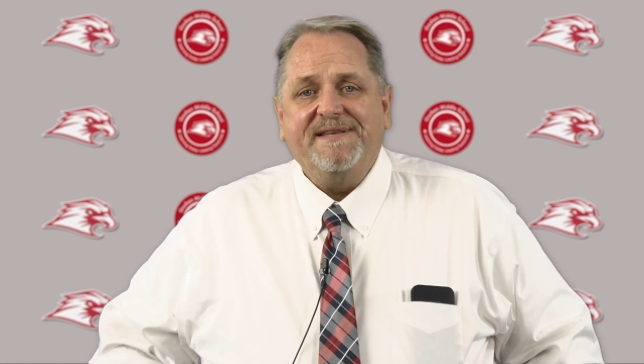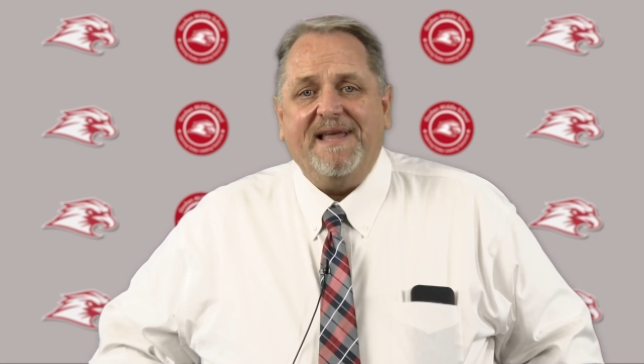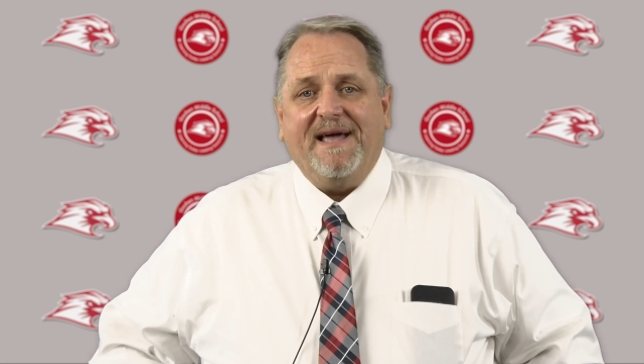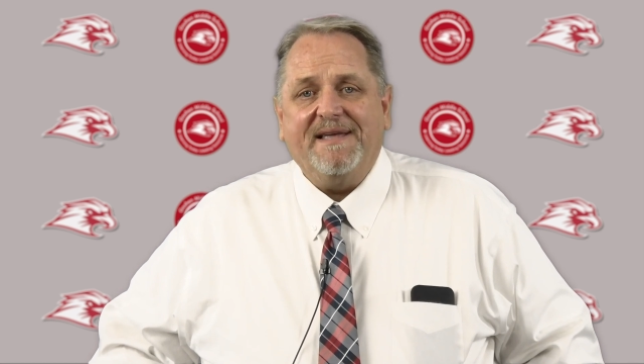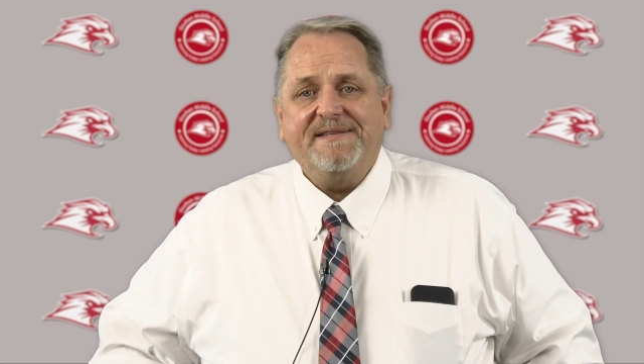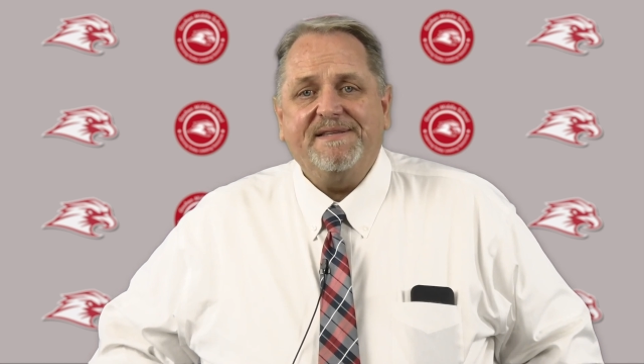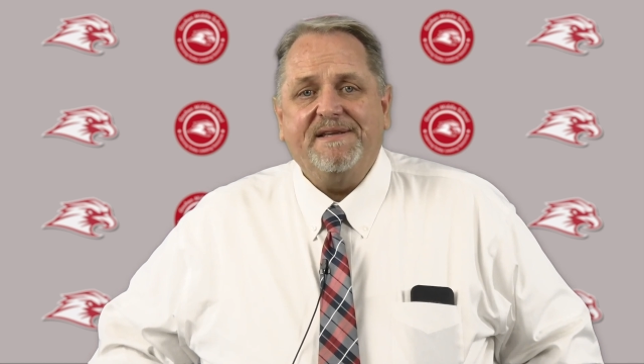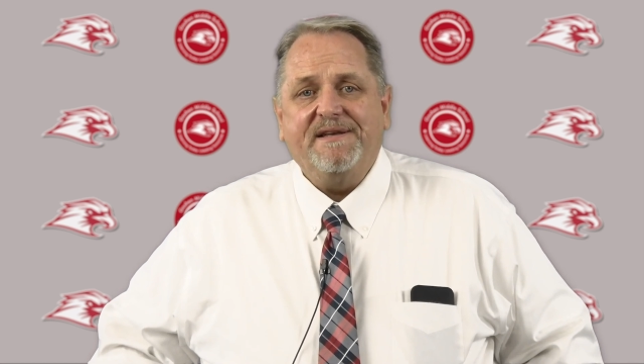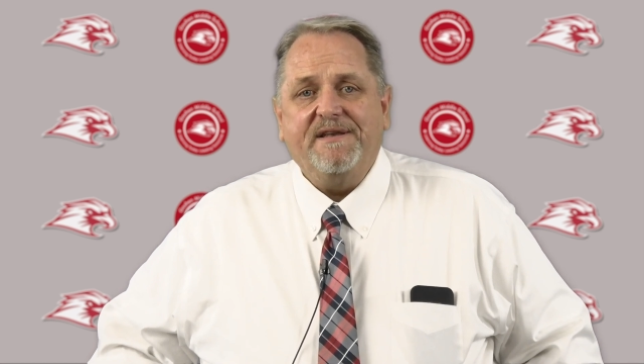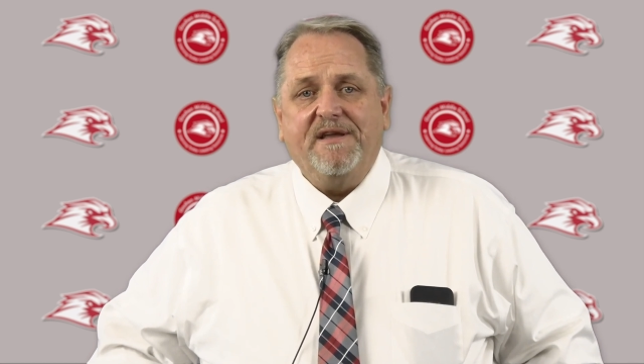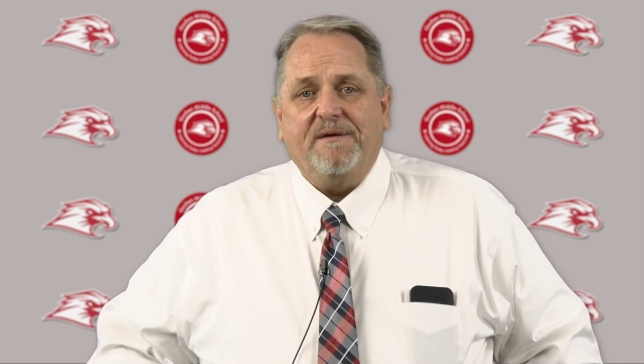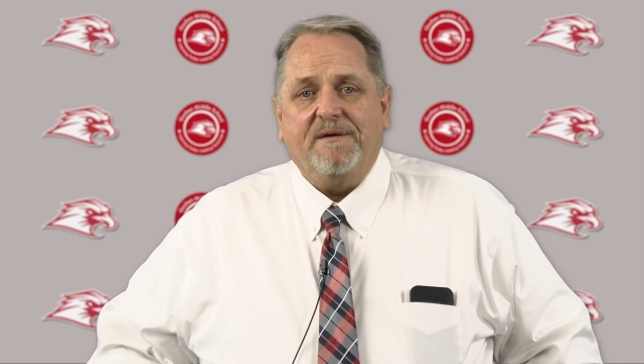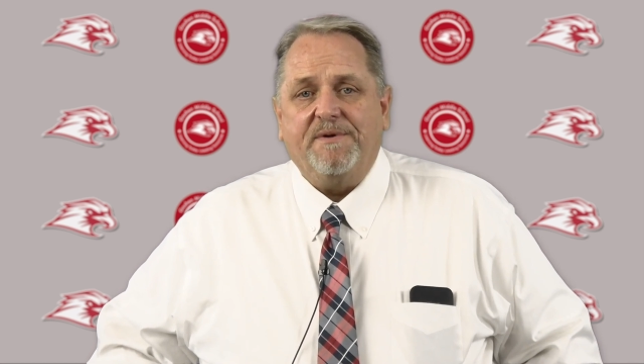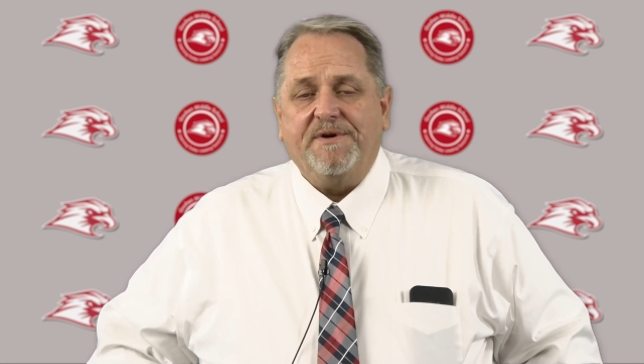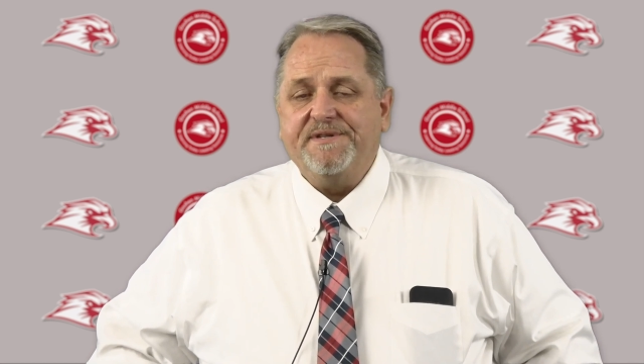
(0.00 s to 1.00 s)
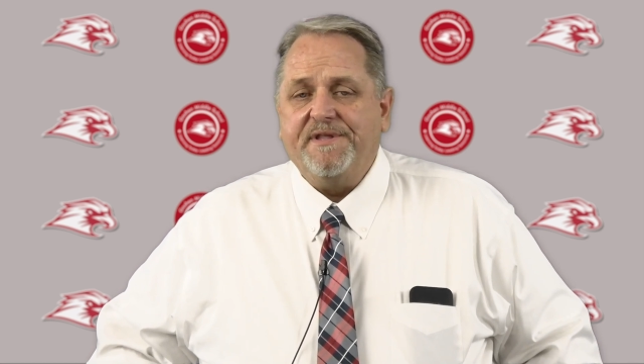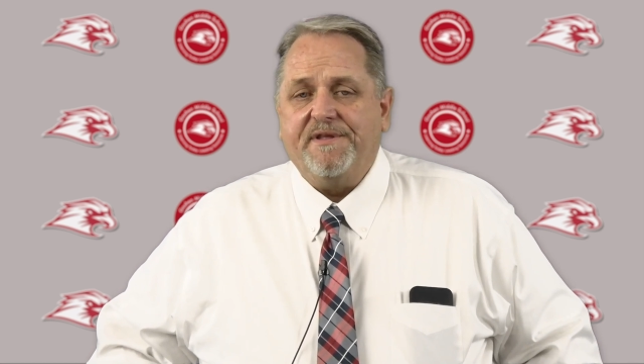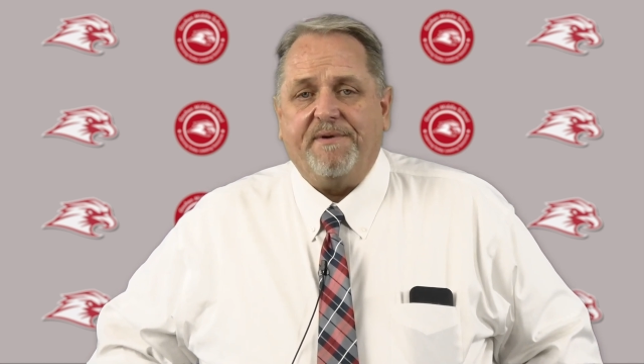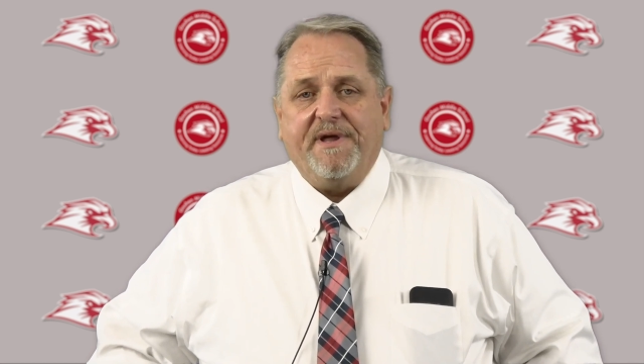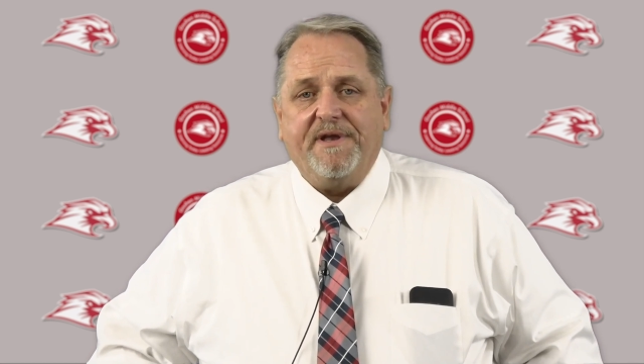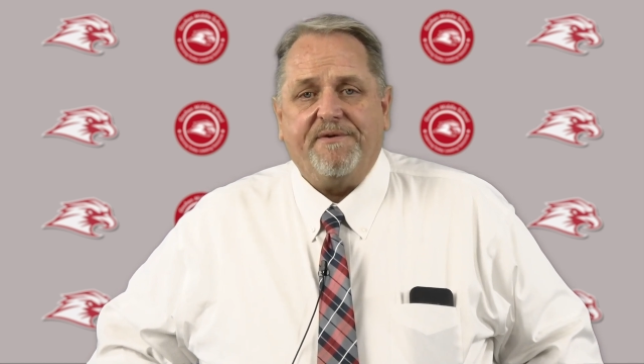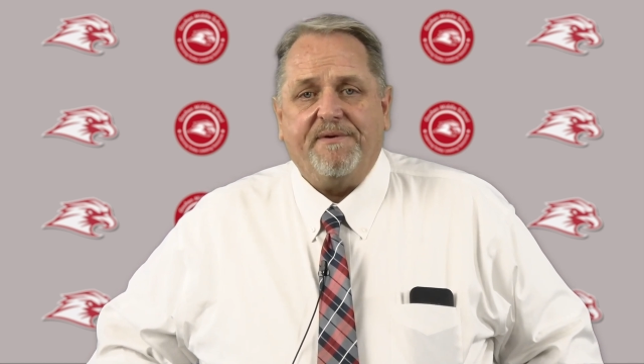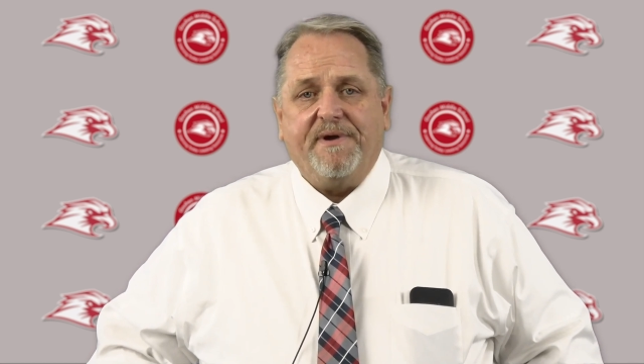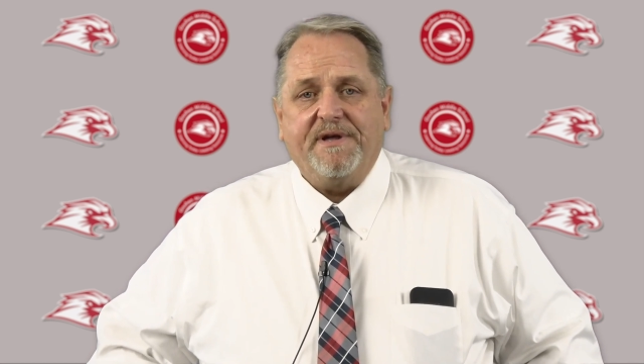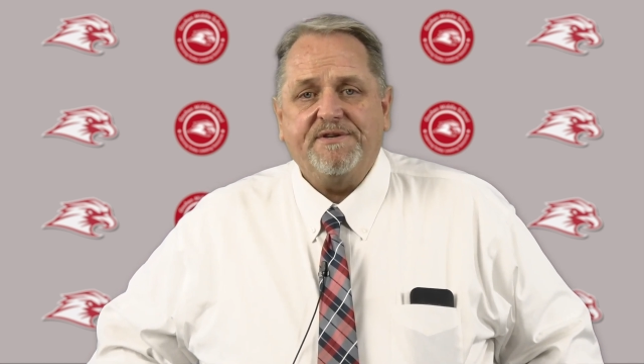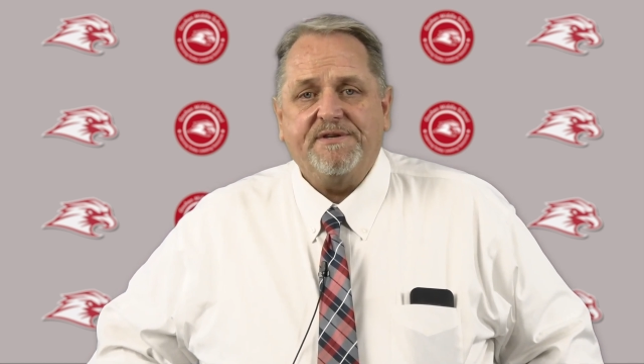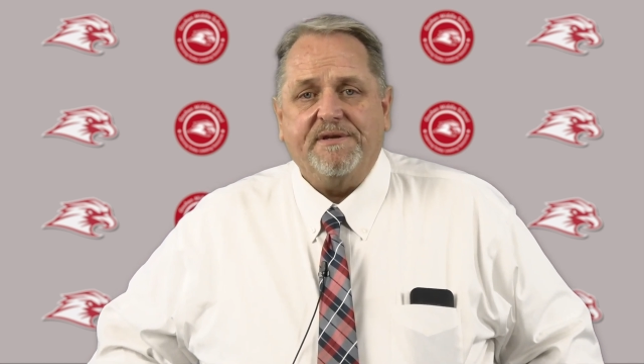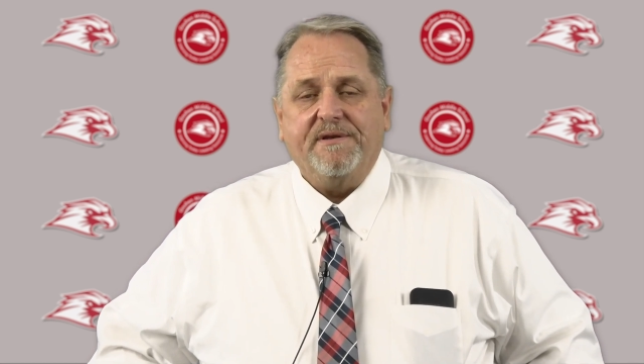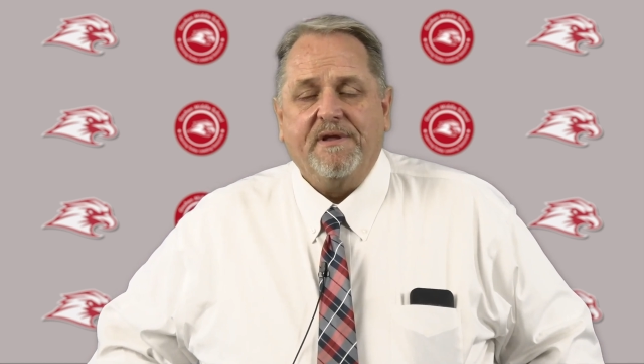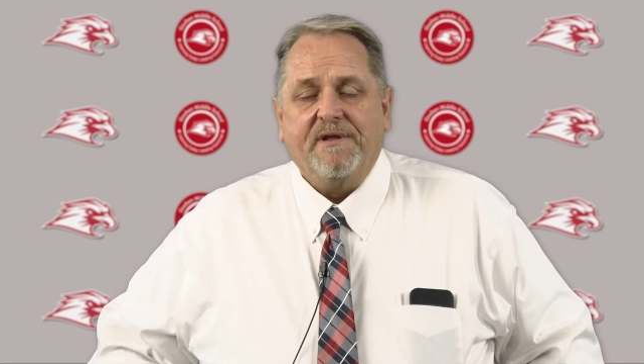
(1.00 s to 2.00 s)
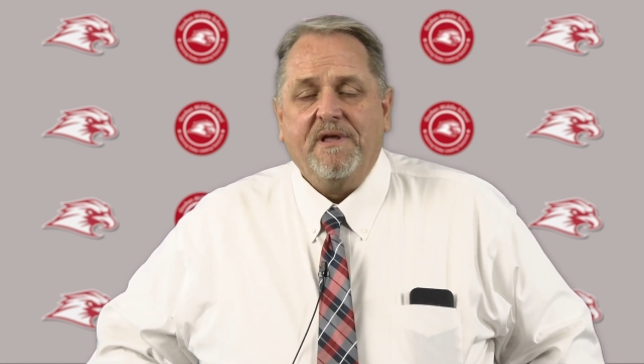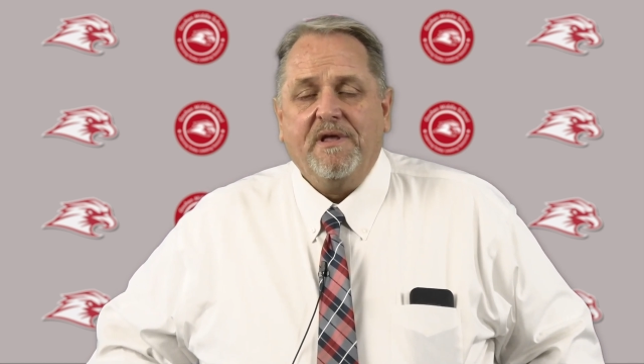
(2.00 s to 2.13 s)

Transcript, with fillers: not sending numbers in the right direction.